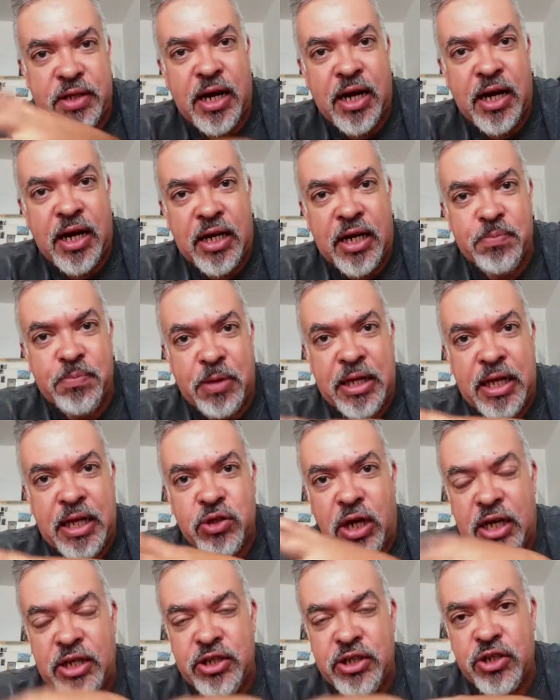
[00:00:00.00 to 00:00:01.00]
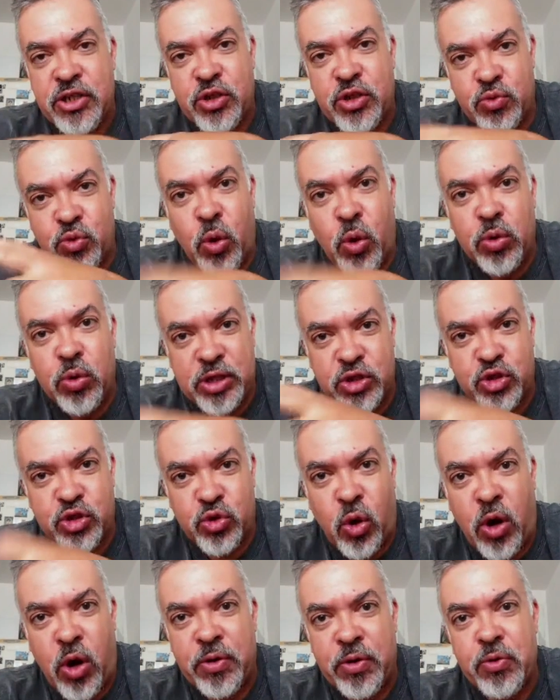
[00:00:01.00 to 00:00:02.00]
I, but I, just wrote a story
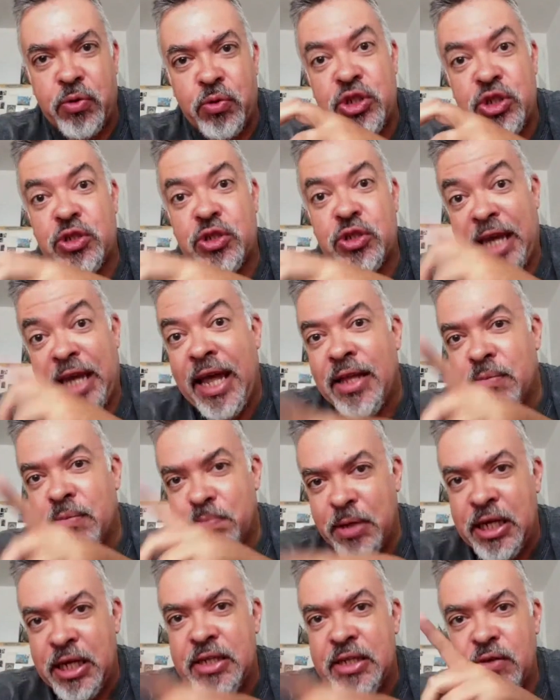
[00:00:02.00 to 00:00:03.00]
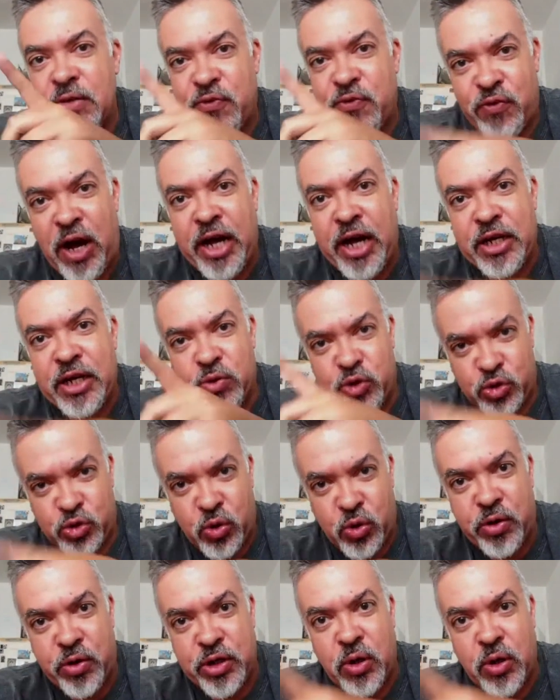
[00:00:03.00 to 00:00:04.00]
which can be the final story
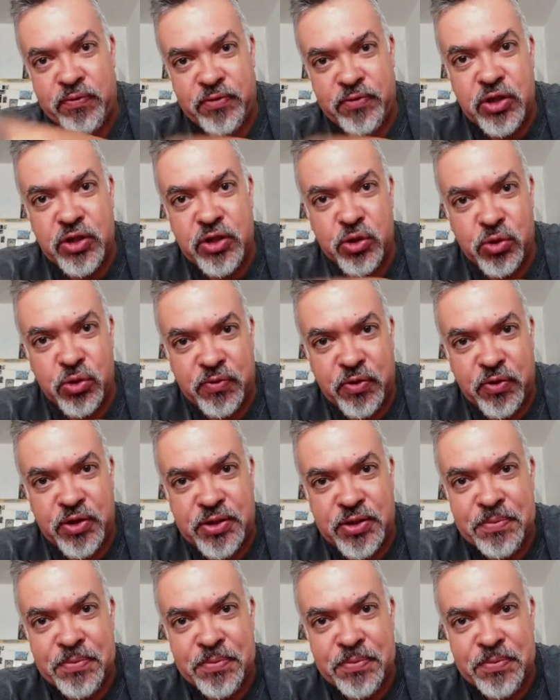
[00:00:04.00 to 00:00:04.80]
of this universe.